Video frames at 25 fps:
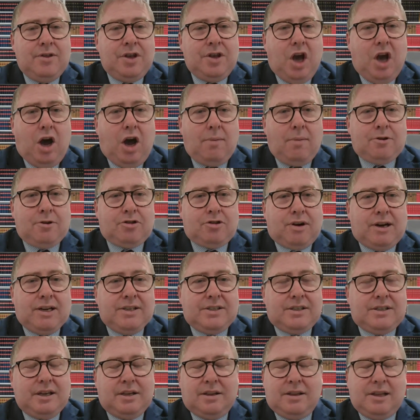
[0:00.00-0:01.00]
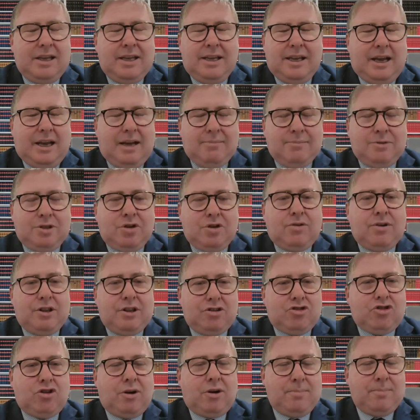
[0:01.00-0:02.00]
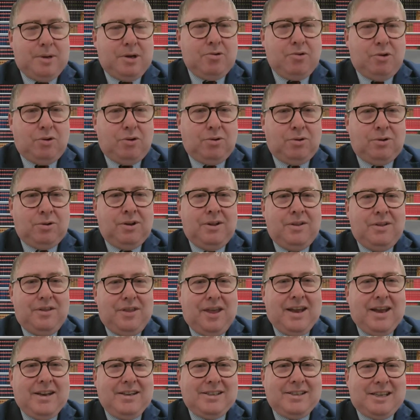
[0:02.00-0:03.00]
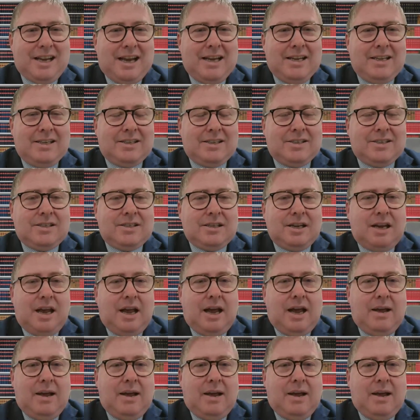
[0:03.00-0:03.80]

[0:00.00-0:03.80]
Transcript: The tribunal then takes,